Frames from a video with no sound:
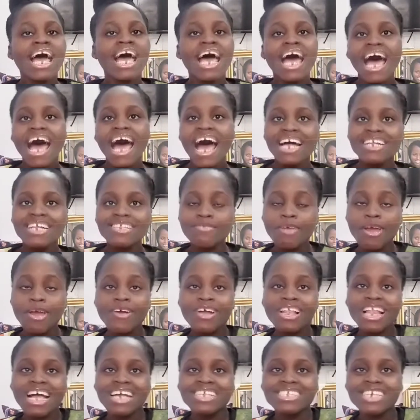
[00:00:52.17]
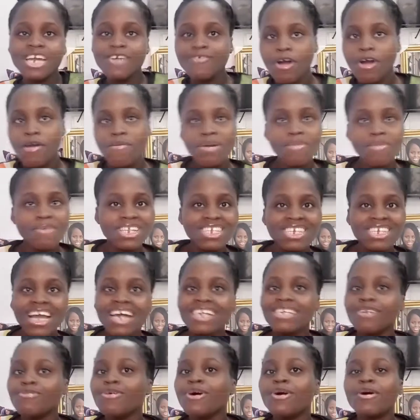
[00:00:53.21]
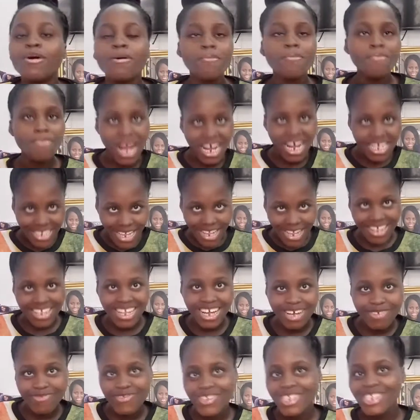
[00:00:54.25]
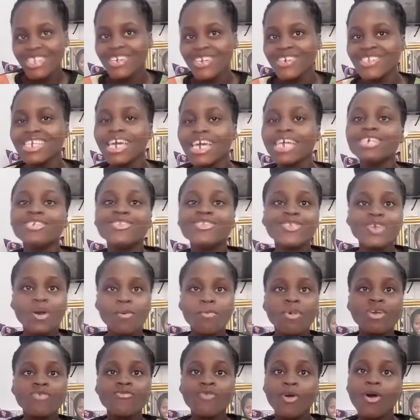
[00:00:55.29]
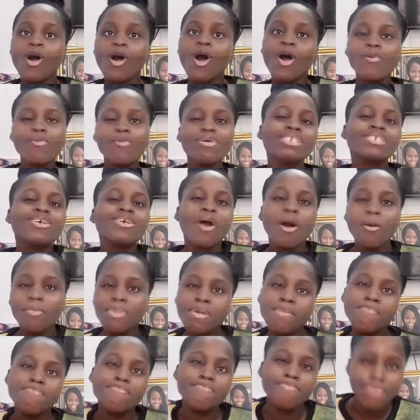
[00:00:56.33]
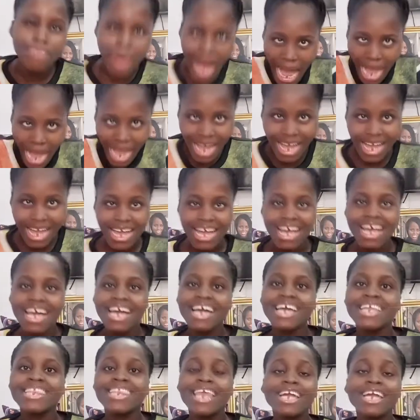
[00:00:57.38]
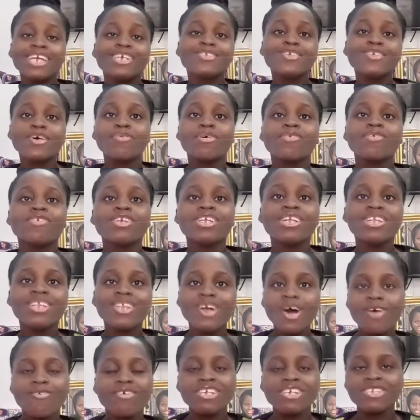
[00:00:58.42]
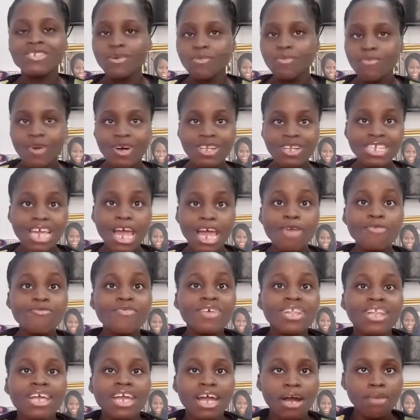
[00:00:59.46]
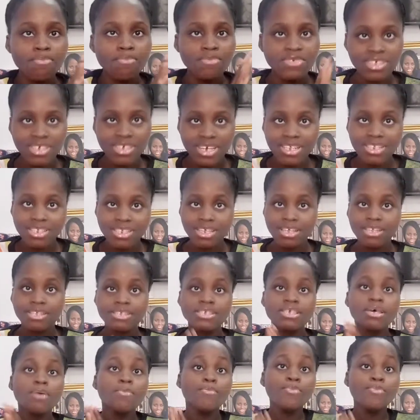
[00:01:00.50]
And to regular dear family members, you guys are welcome back to another video. Thank you so much for always coming back. Thank you so much for the love and support. I really appreciate it.